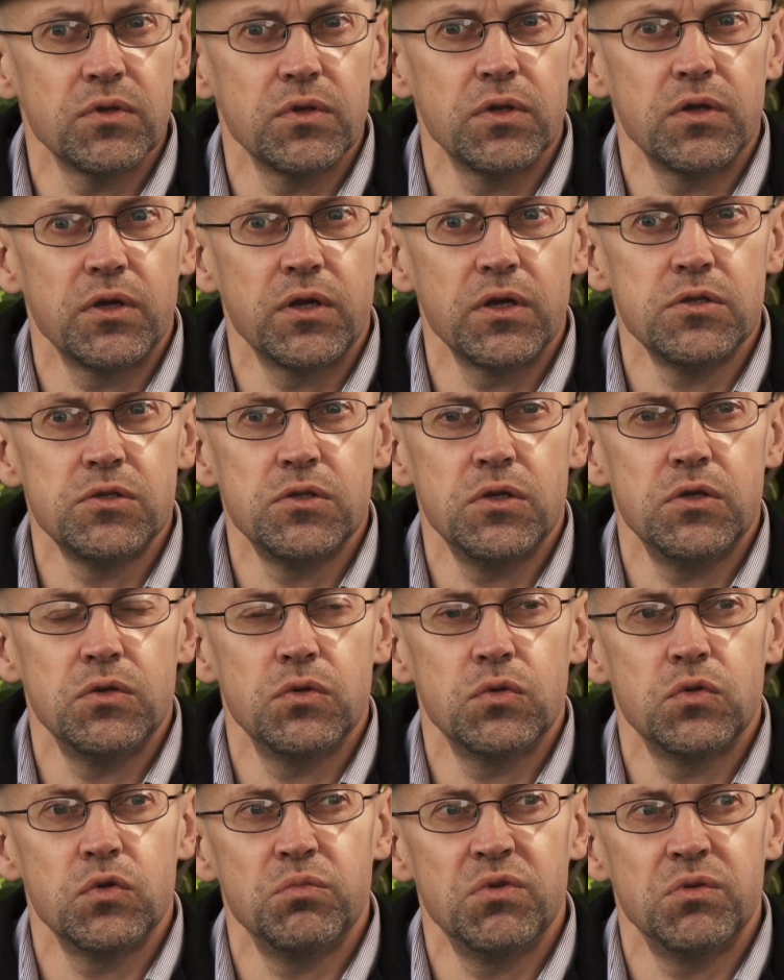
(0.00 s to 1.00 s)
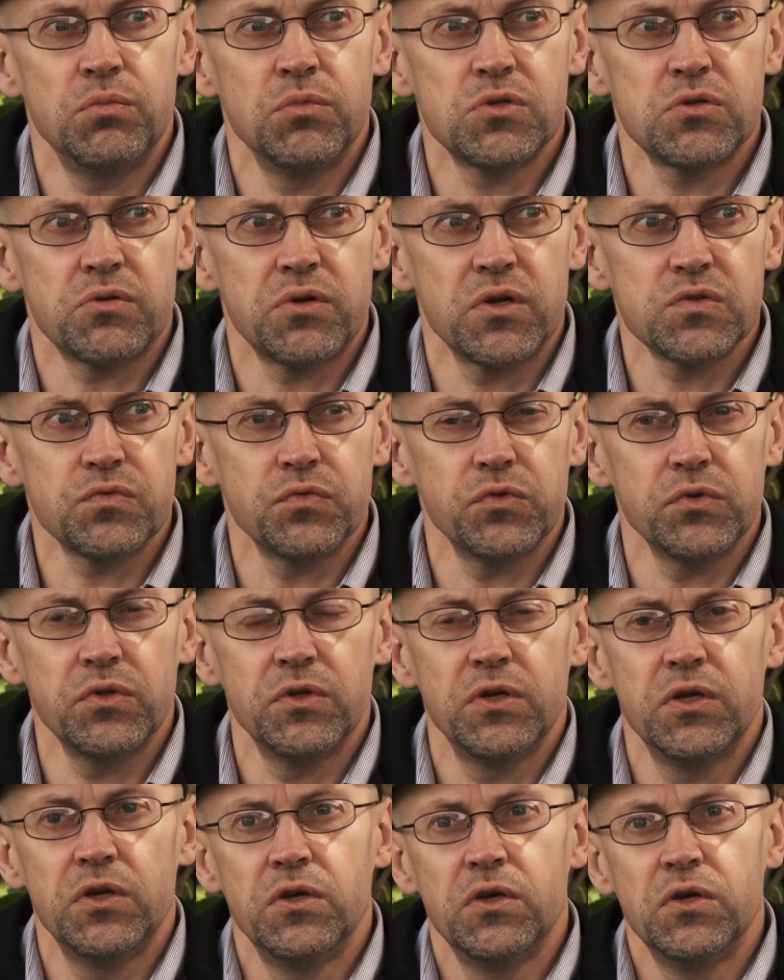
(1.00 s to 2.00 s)
They continue to be mistrustful
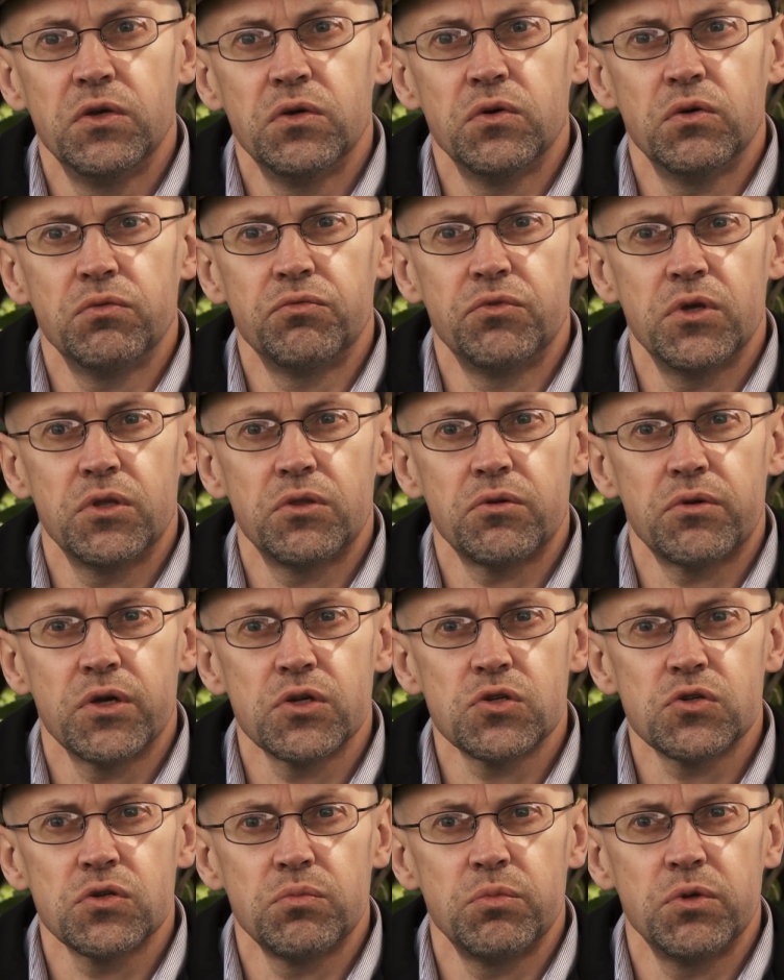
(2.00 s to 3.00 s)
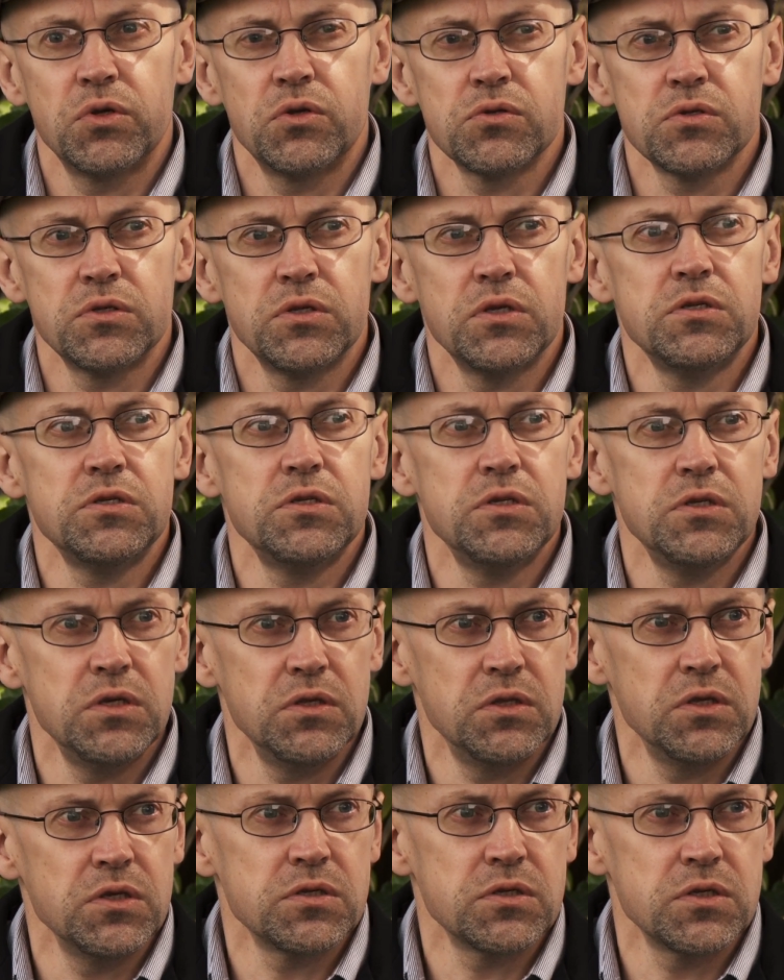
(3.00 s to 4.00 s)
of that Russia because they see
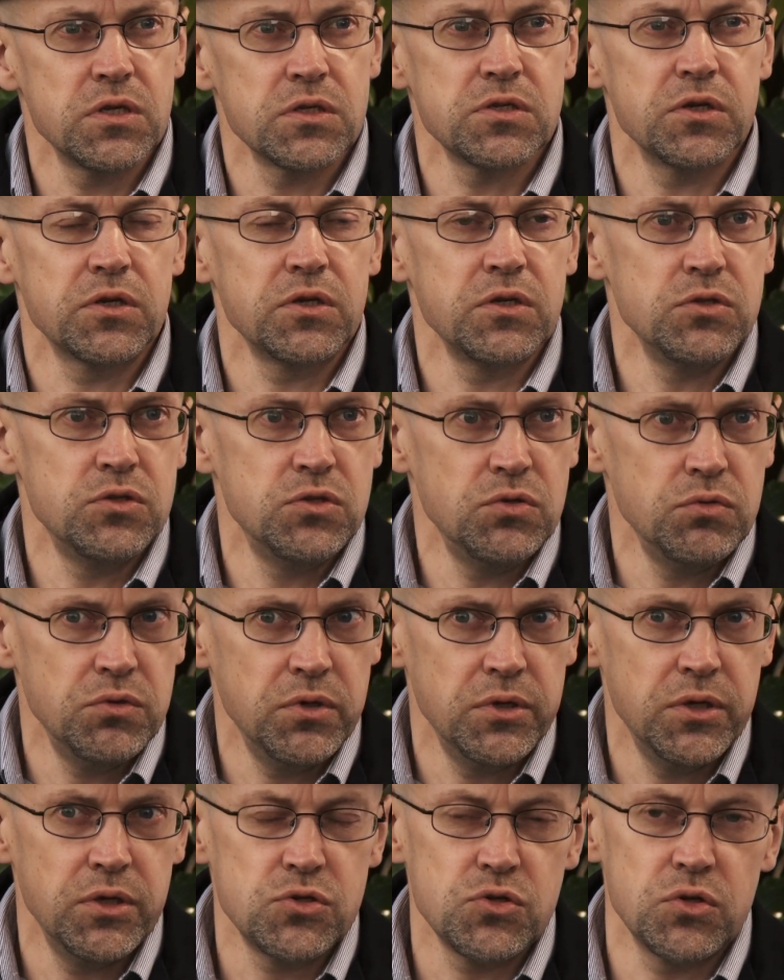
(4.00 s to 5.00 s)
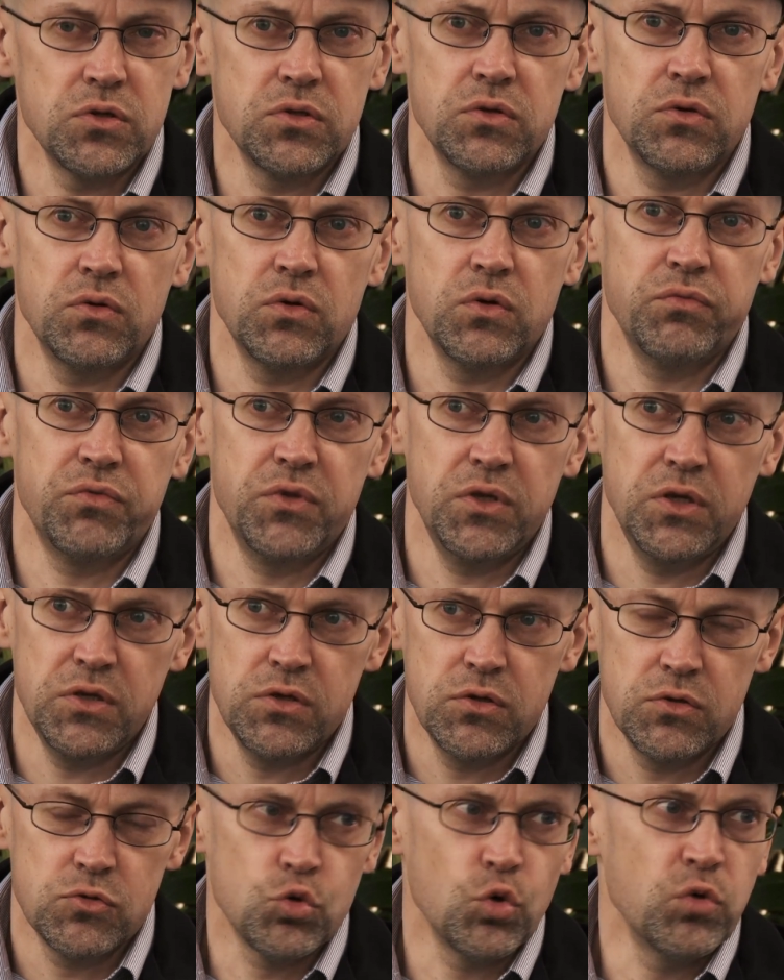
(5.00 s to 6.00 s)
this as a continuation of the
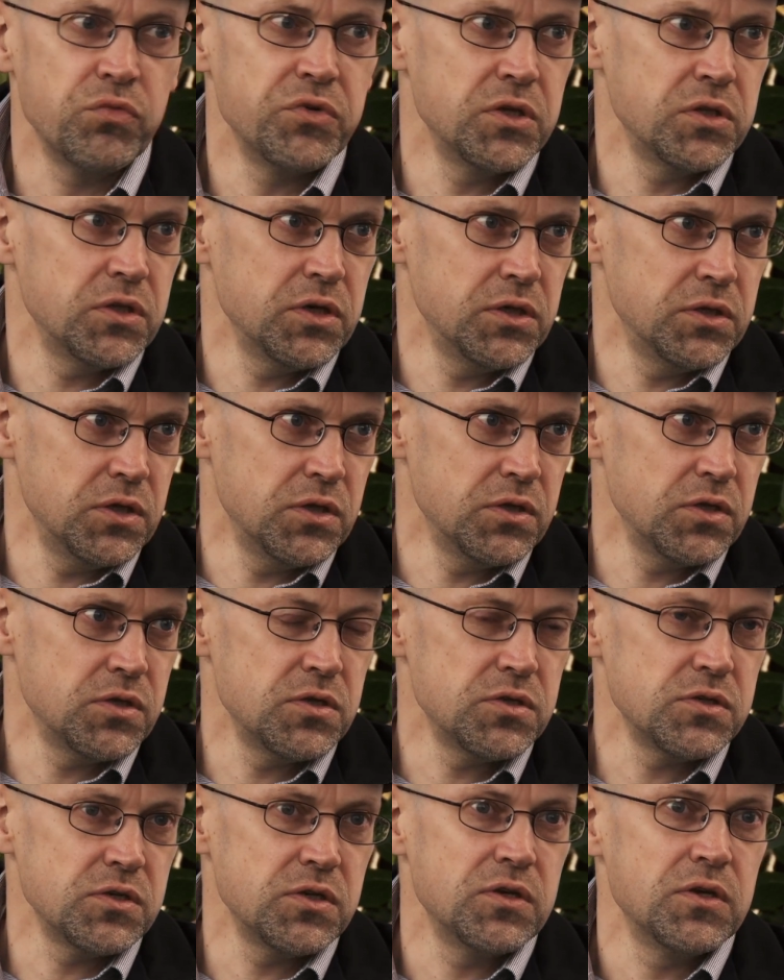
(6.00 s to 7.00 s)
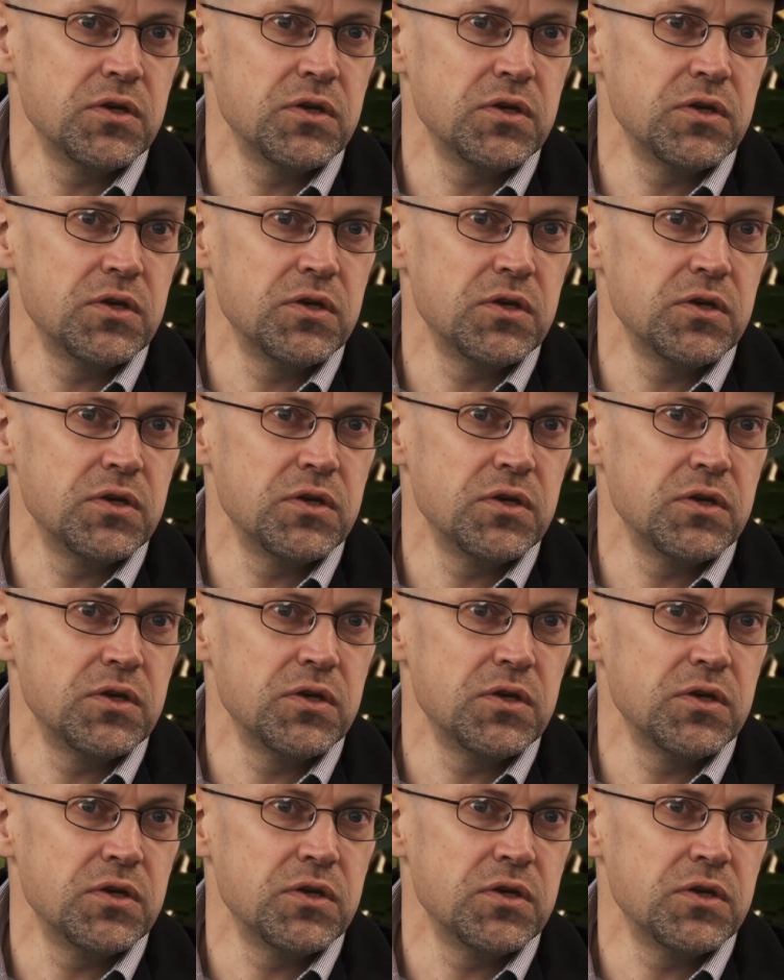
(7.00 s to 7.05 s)
Soviet identity.